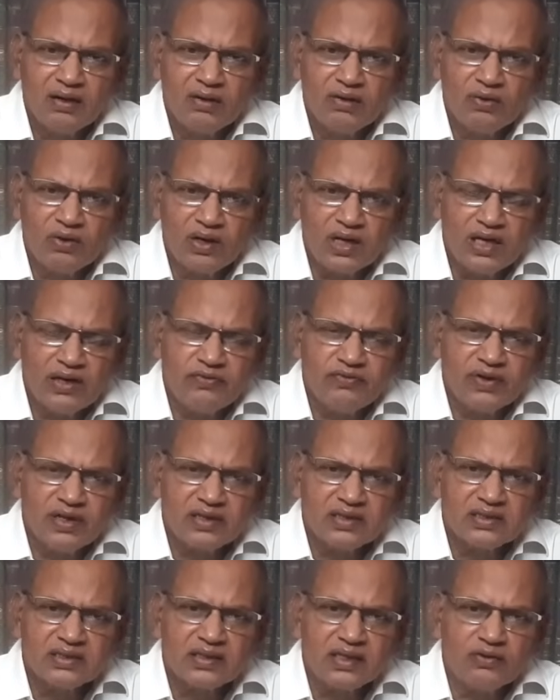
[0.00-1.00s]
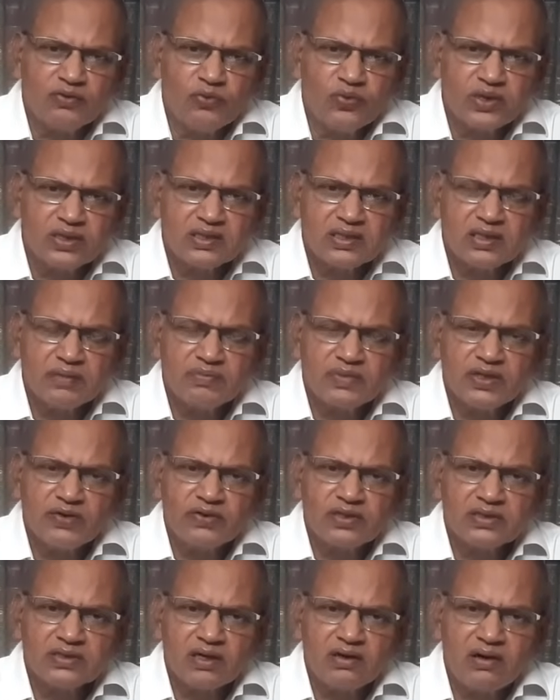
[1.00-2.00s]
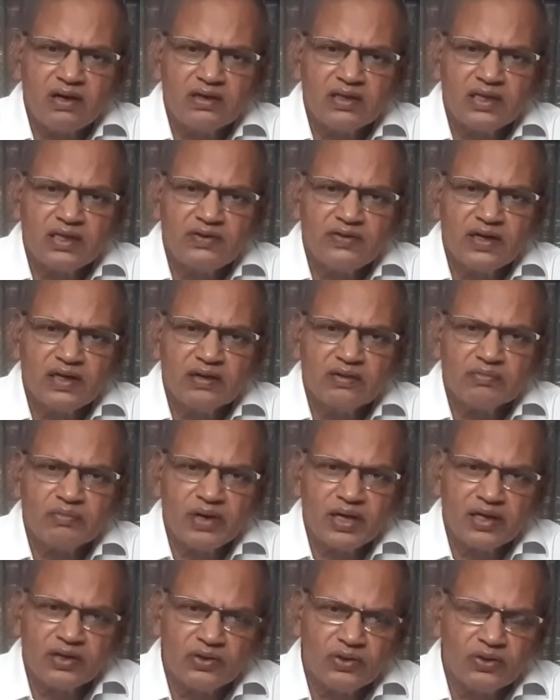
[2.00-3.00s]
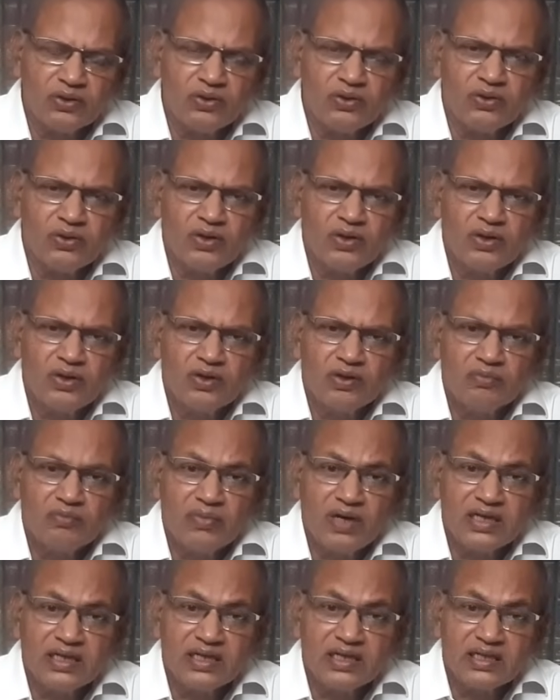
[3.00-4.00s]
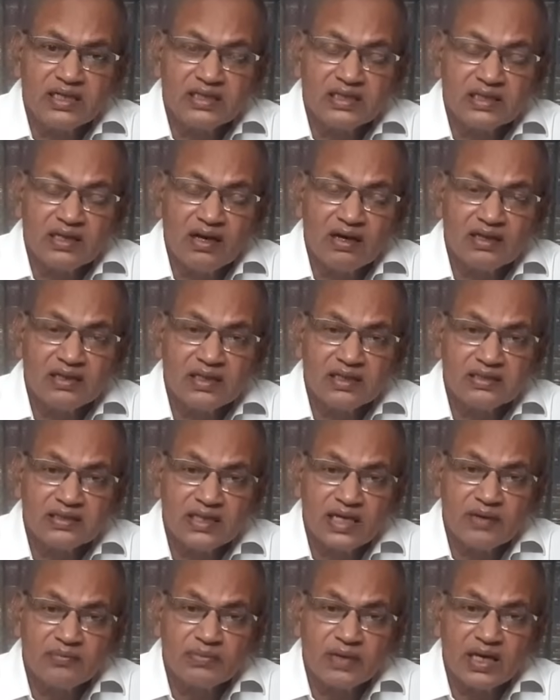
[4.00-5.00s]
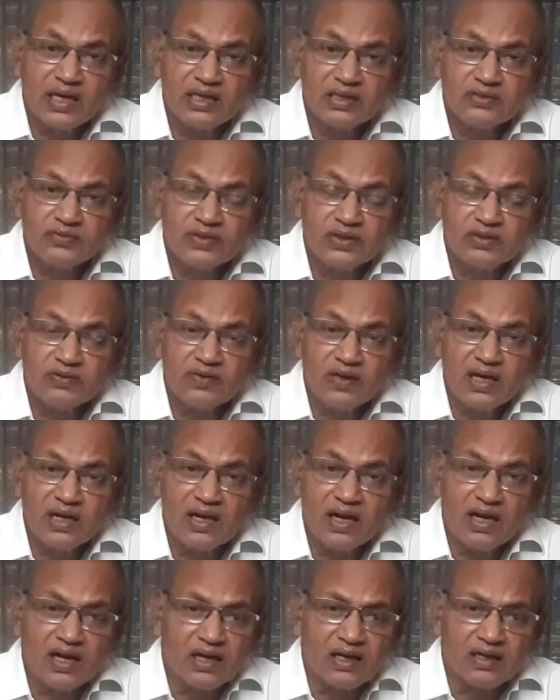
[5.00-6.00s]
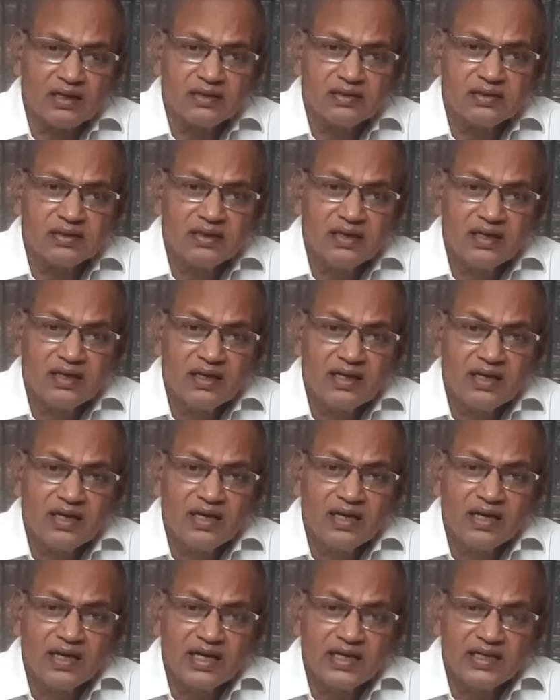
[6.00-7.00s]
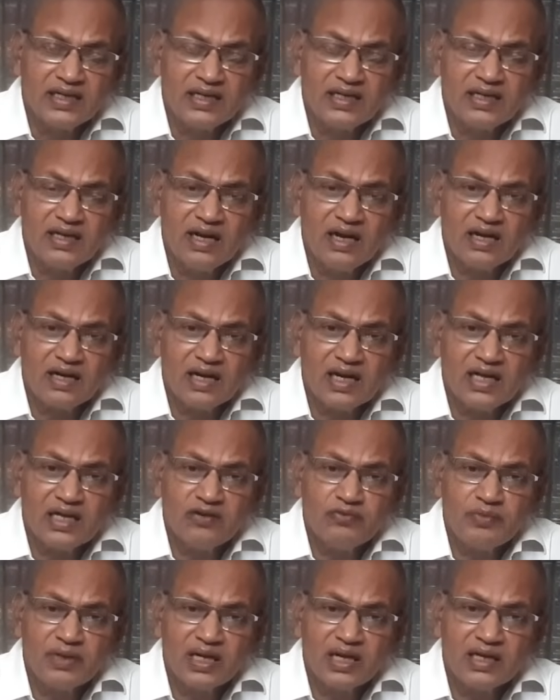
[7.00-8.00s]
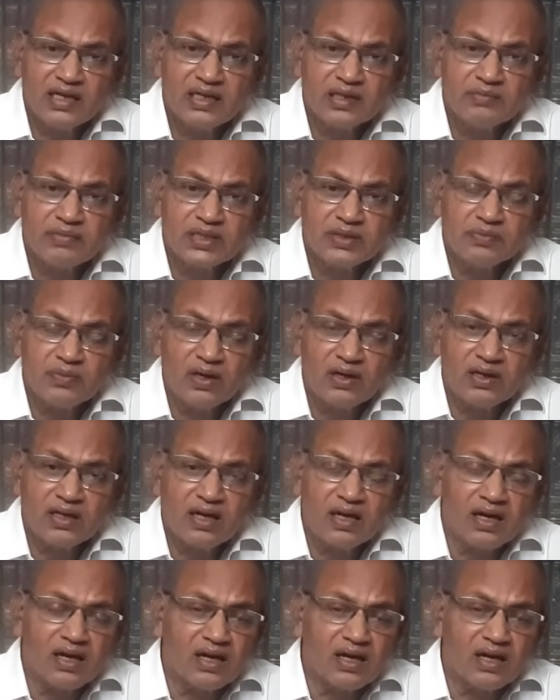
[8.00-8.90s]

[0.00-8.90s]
Only for his wisdom he was called Divine Plato, but it is not the same case with Vallalar. He did not leave behind him his mortal